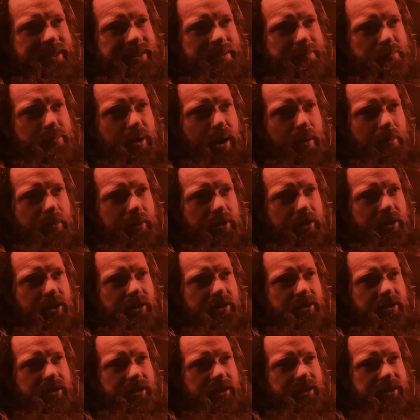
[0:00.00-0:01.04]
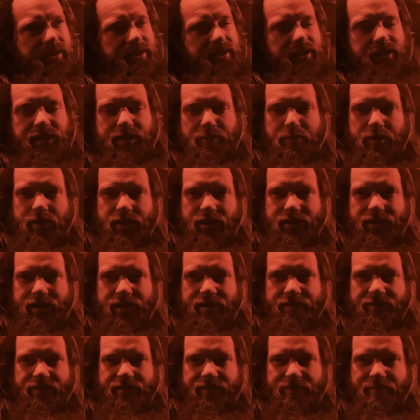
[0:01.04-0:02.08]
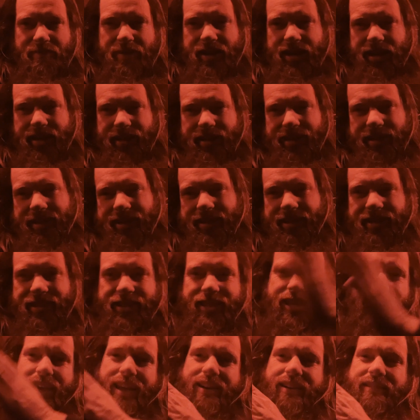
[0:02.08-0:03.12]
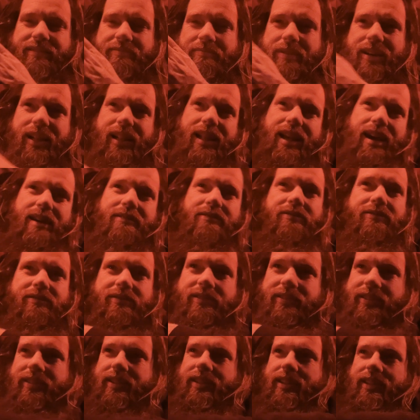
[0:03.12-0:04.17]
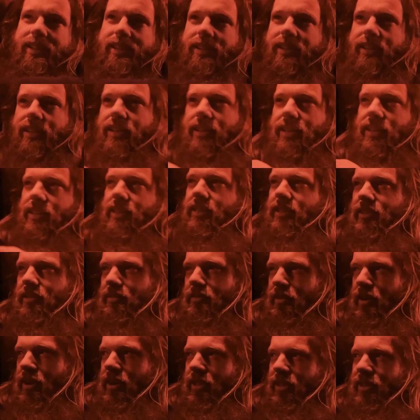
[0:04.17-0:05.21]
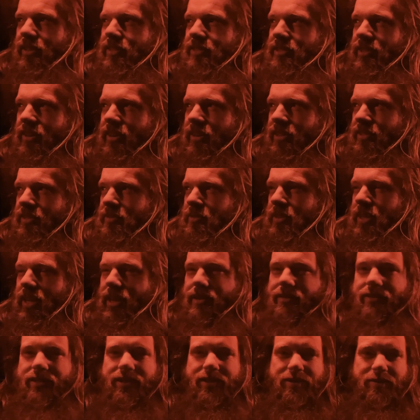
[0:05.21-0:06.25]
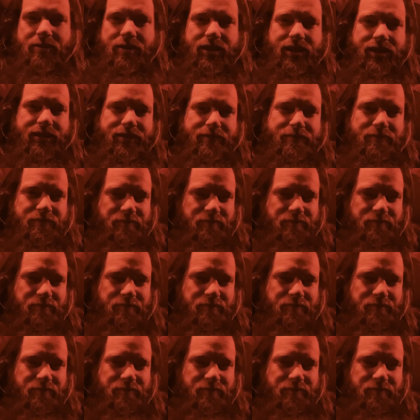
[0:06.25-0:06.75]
Probably only took 6 months off of the end of my life, running as hard as we have this week.